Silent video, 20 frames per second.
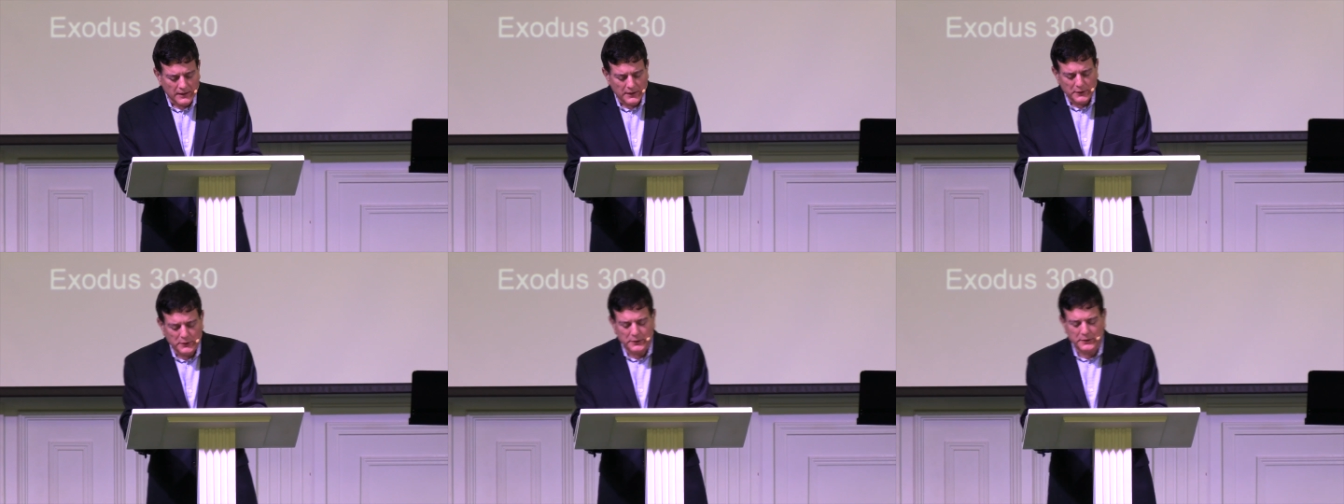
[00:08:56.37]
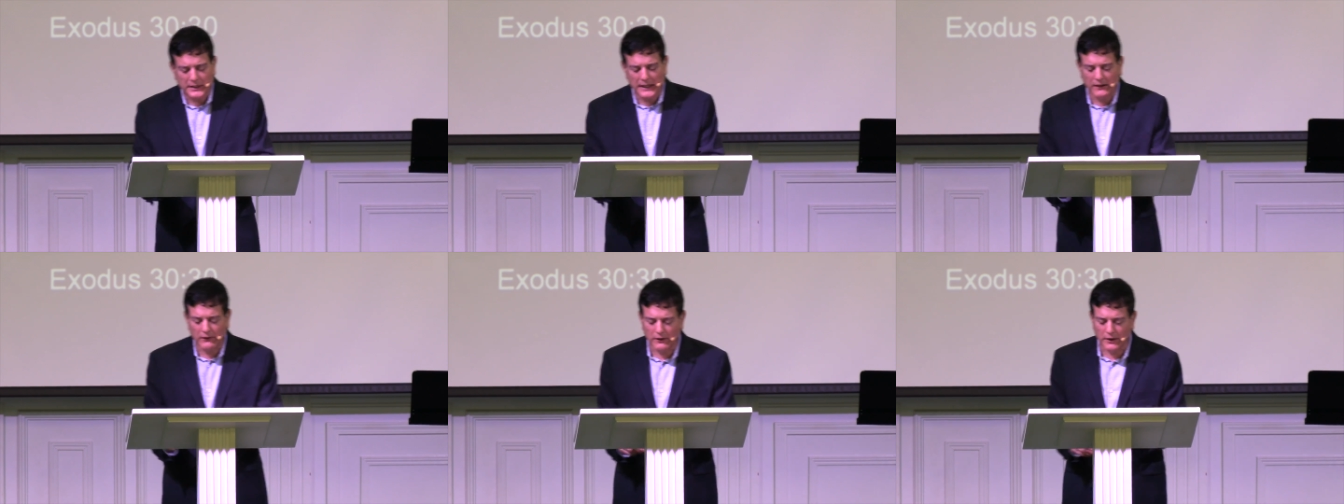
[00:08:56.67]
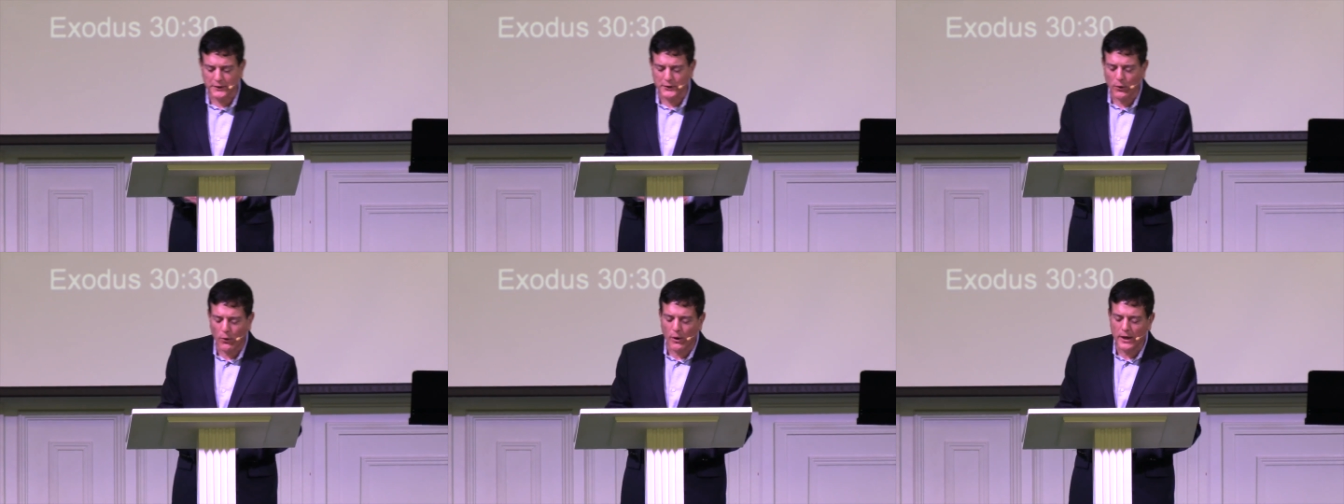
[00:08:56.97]
You shall
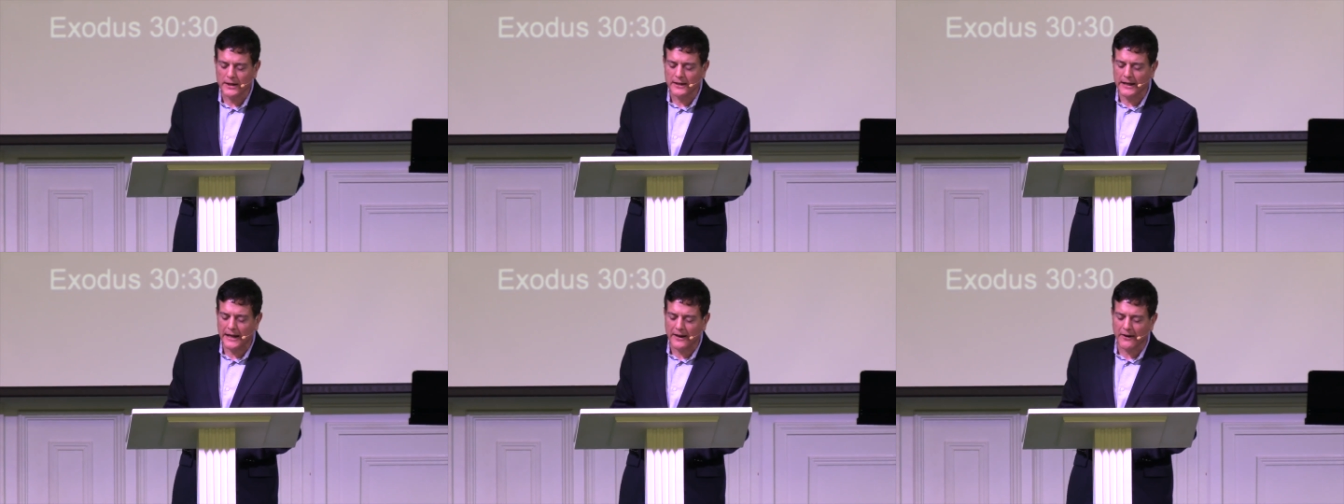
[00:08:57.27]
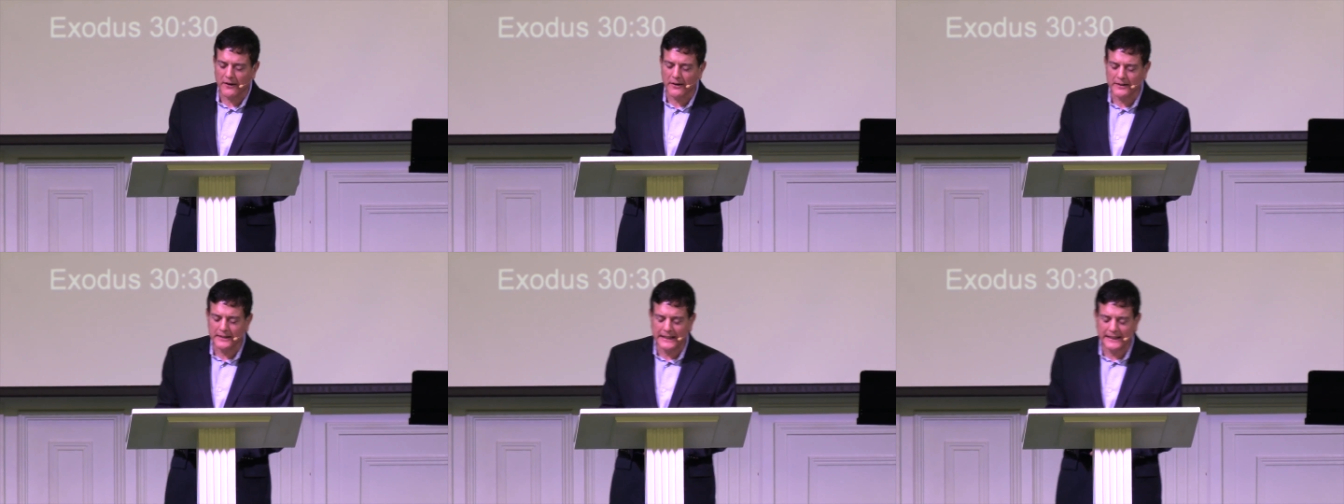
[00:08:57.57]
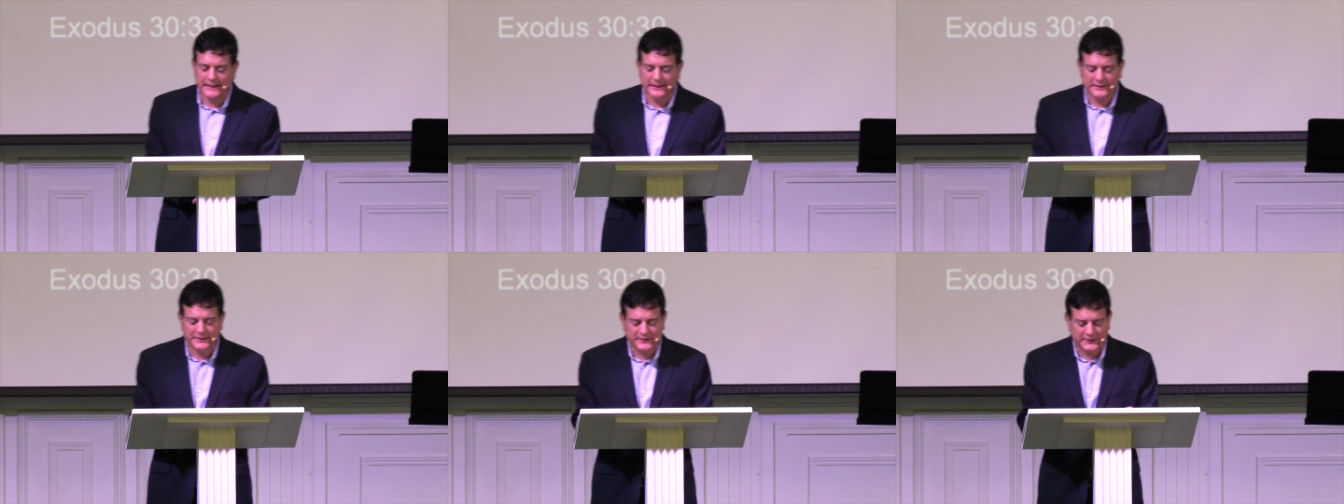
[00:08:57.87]
anoint Aaron
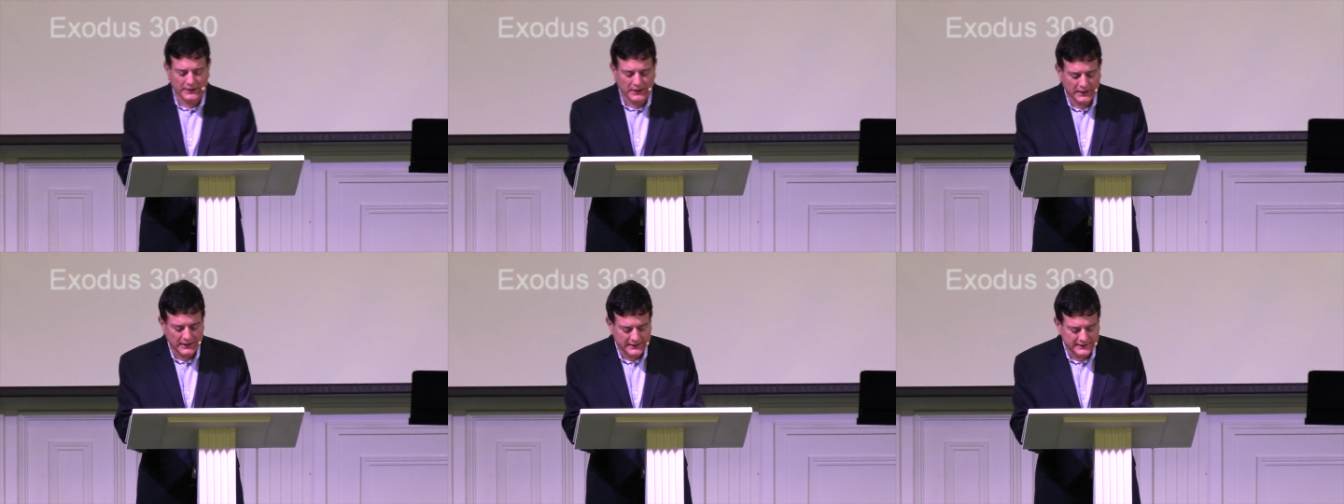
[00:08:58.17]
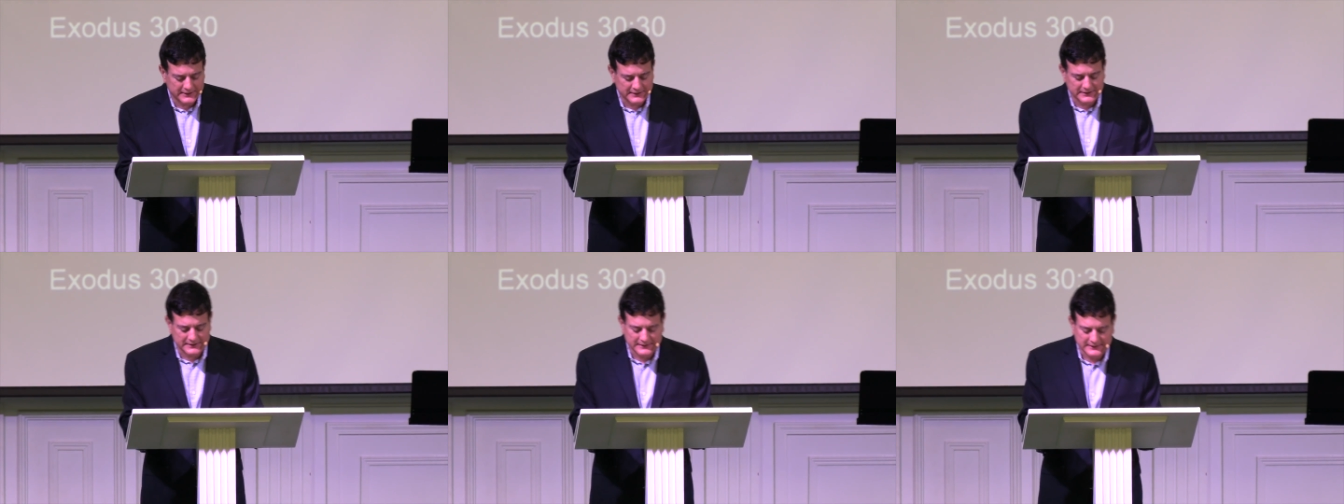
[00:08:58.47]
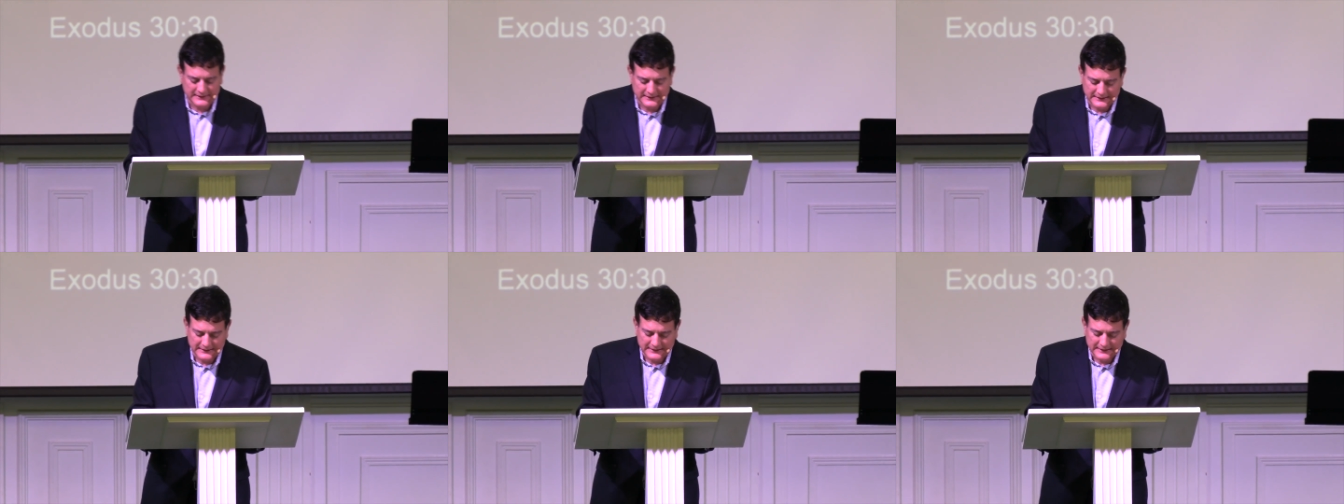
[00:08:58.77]
and his sons
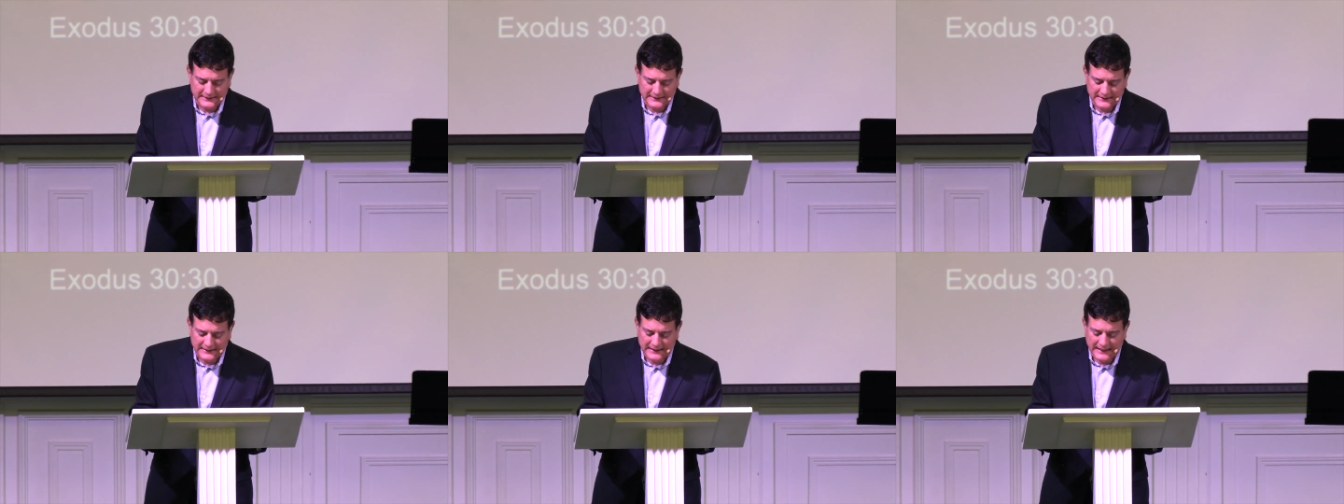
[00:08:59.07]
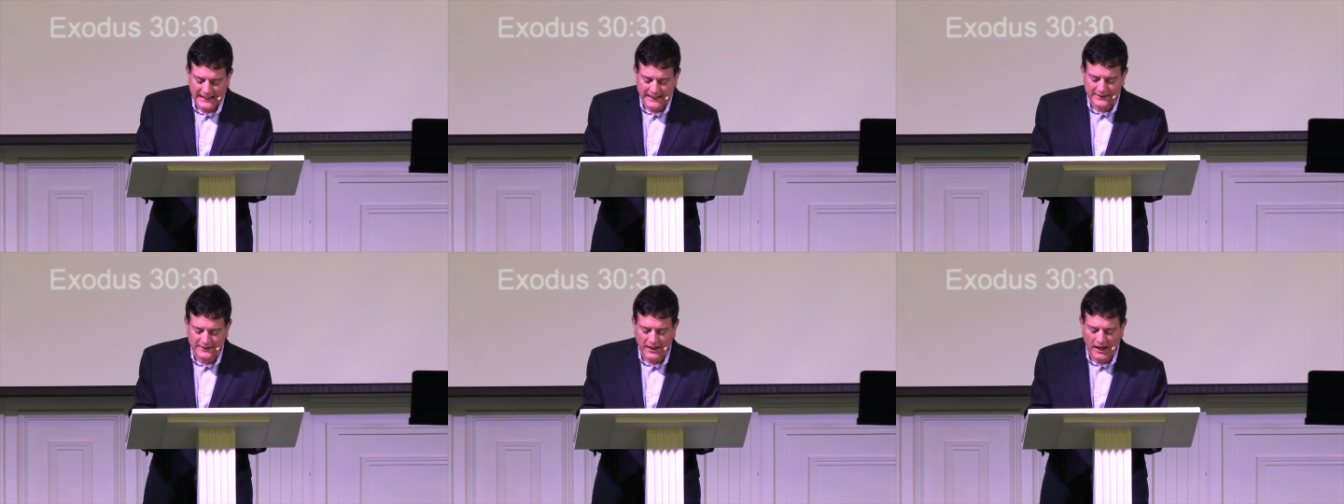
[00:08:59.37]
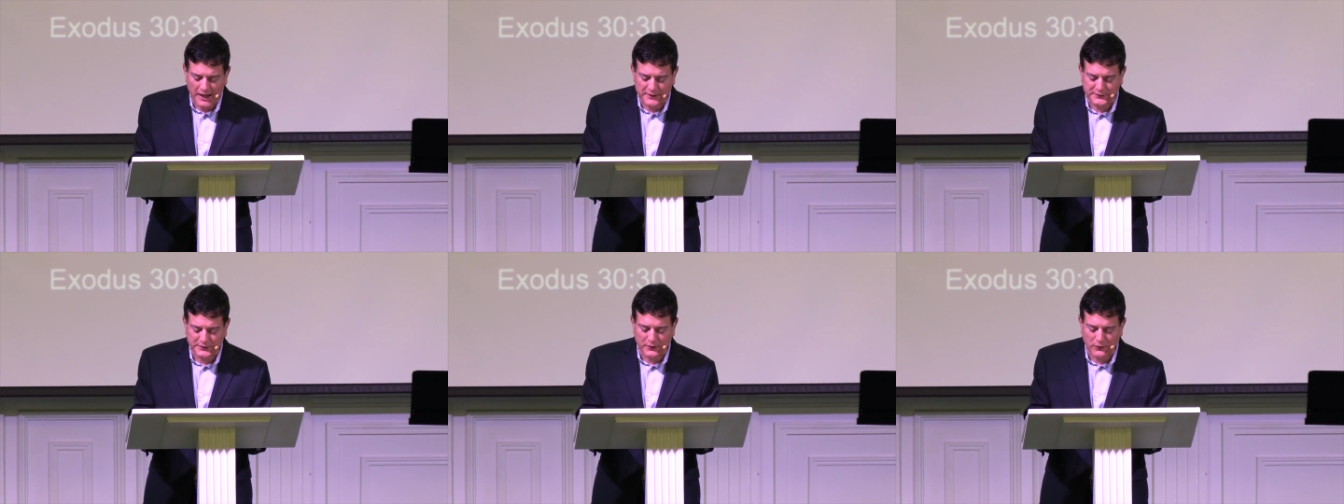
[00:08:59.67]
and
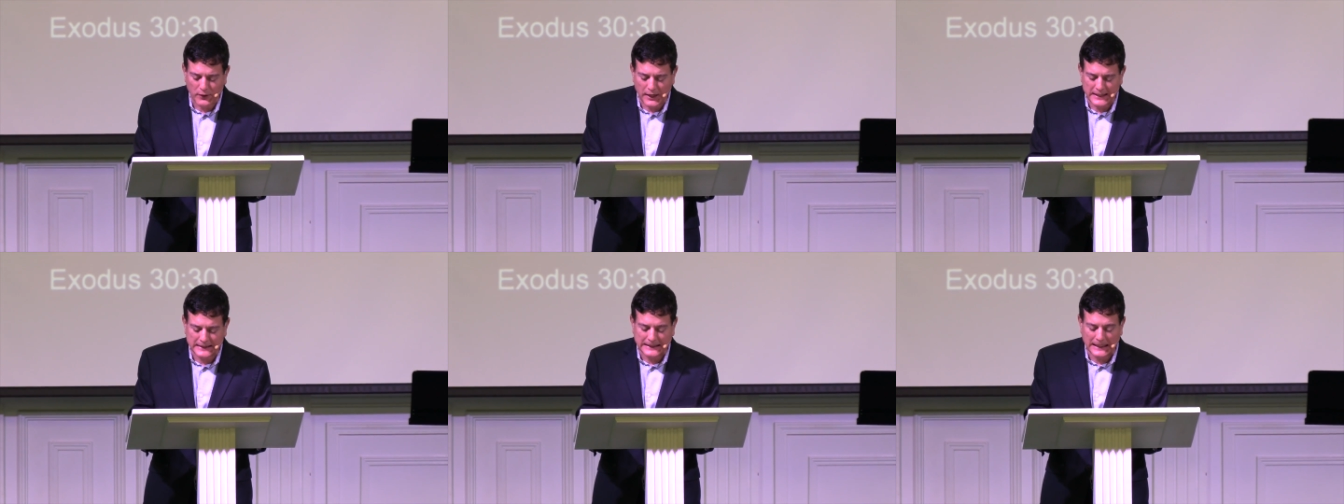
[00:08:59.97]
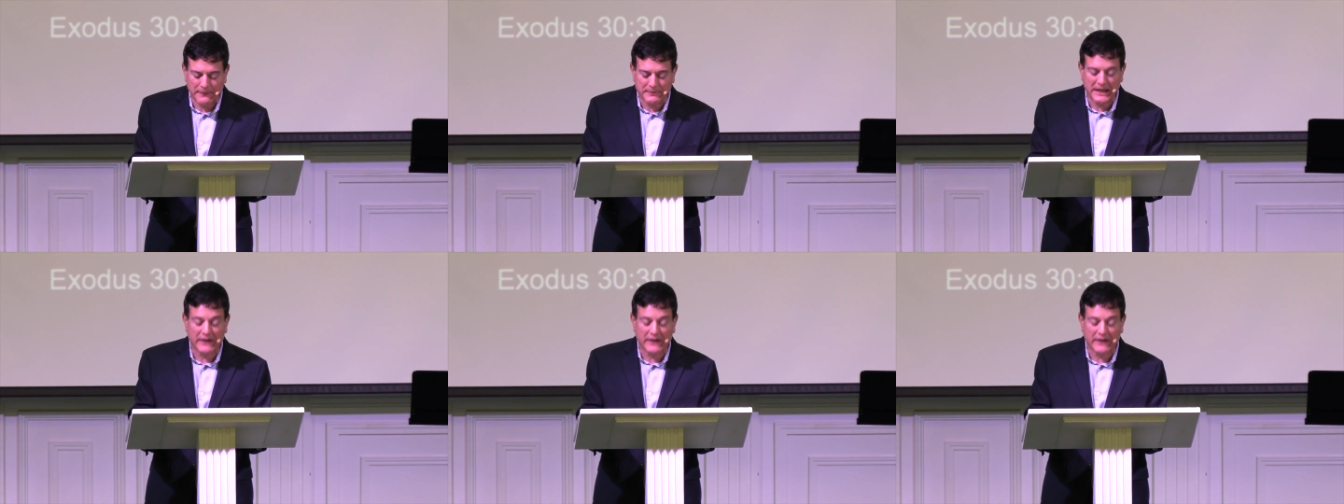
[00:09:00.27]
consecrate them.